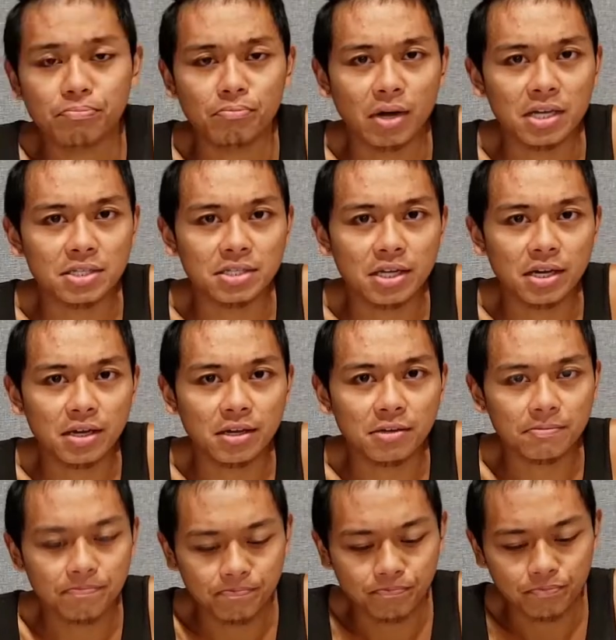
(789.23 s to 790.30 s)
my
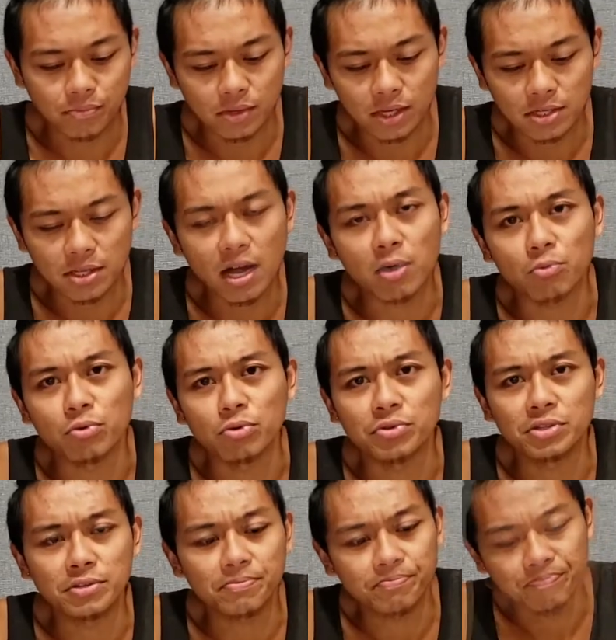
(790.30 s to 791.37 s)
day is not
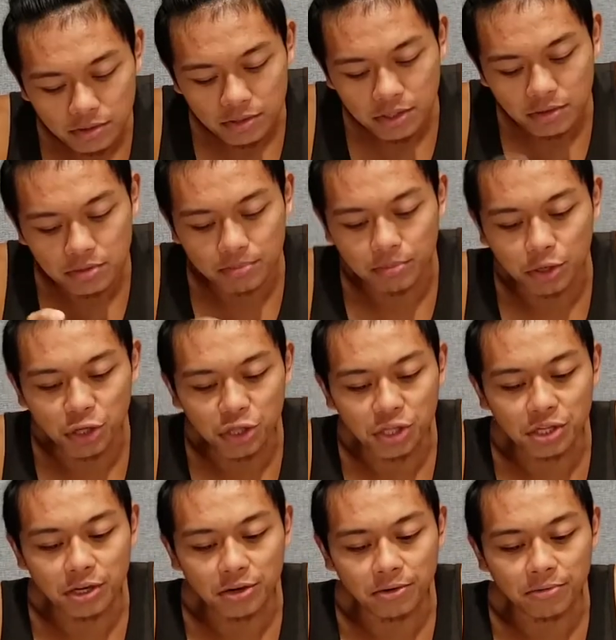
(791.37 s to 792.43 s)
ruined. There's still some good in
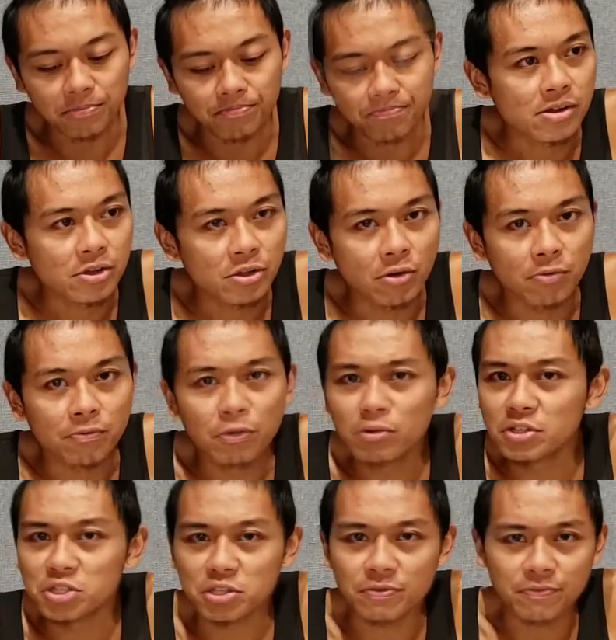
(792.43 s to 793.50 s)
here. You know, food
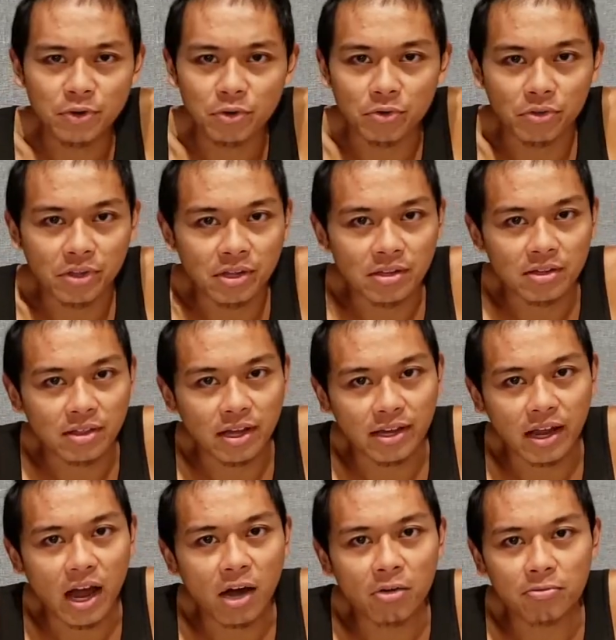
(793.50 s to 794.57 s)
is just food.
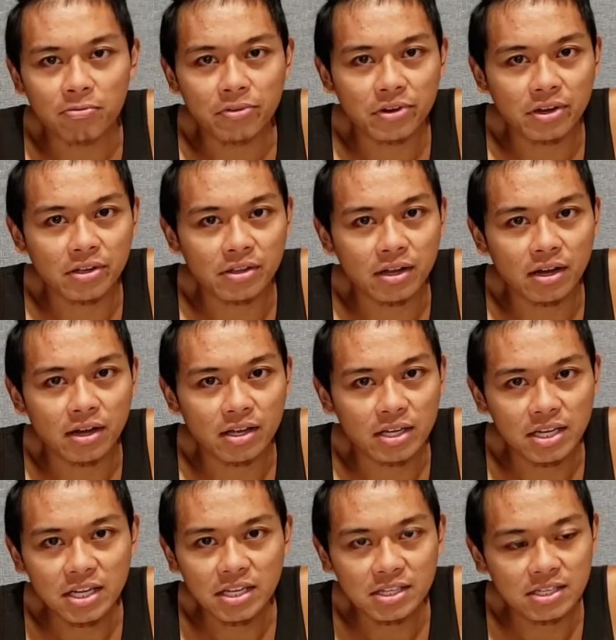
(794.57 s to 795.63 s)
Like, I'll freaking
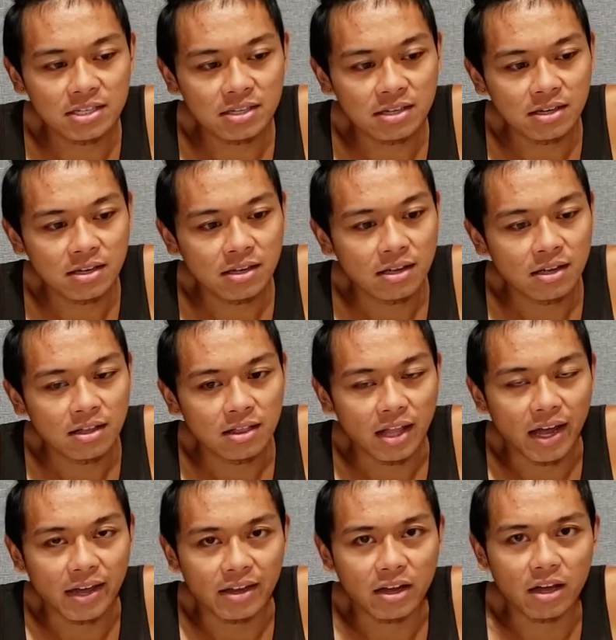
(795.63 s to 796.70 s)
eat,
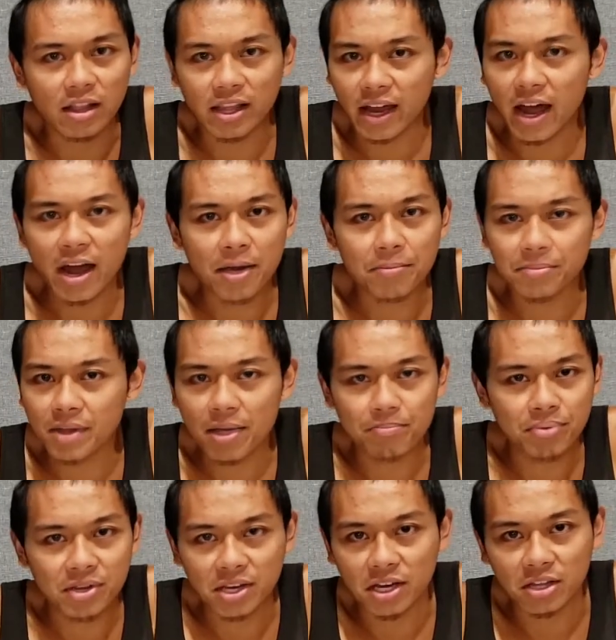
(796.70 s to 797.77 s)
like I'm not
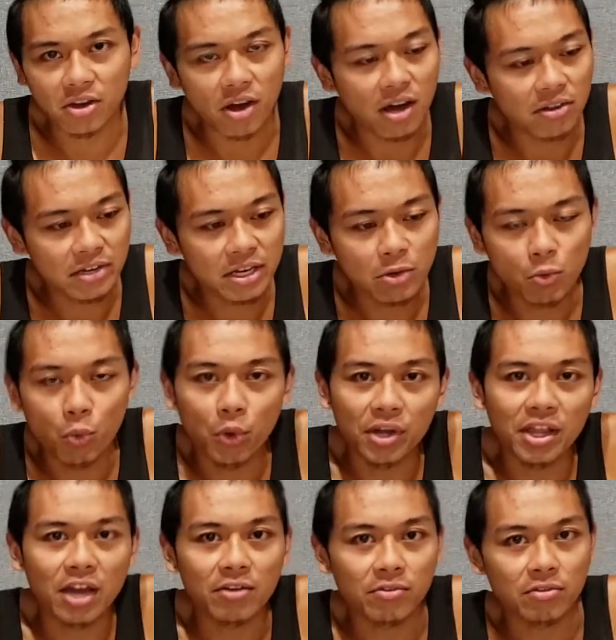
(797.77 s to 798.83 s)
picky at all. I'll eat
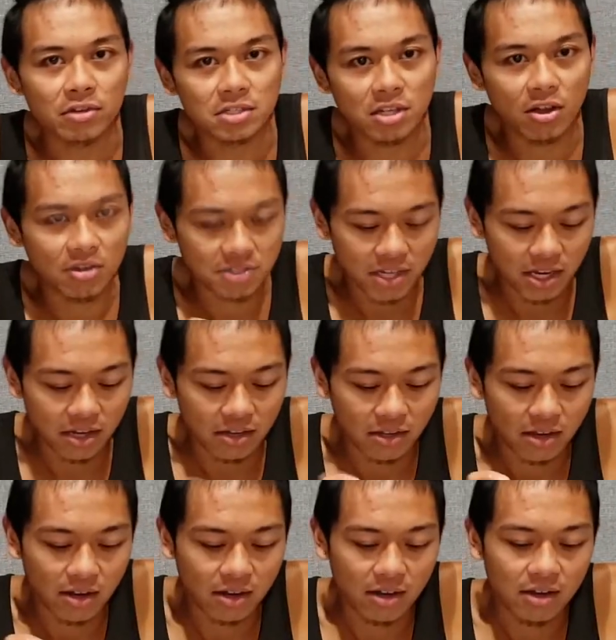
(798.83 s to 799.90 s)
whatever as long as I
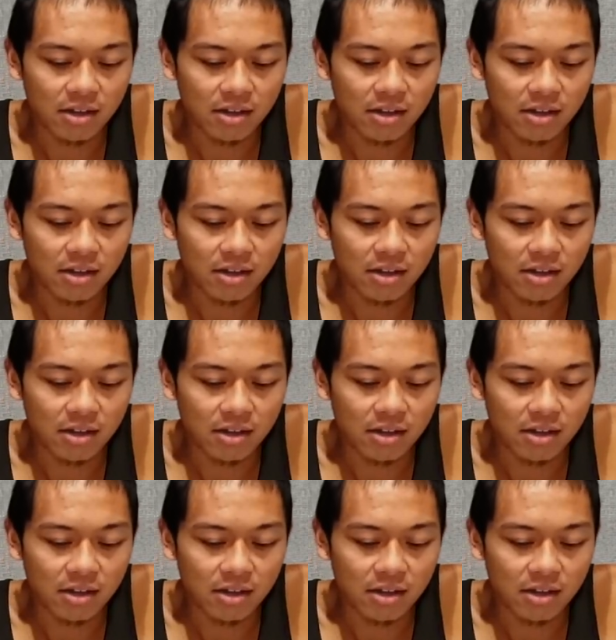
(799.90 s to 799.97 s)
can,